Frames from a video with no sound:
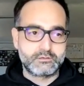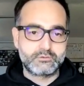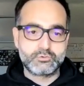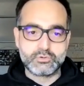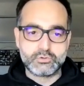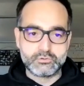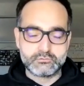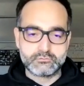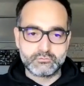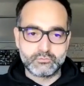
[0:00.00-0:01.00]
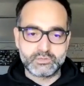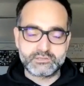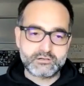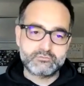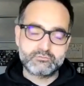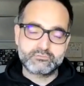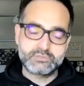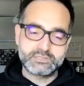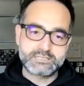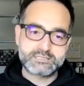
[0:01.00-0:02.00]
Google, what they're
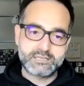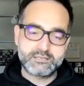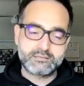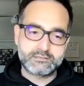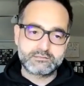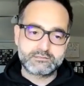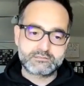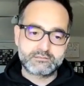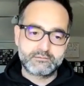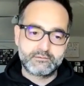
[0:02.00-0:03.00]
really saying is,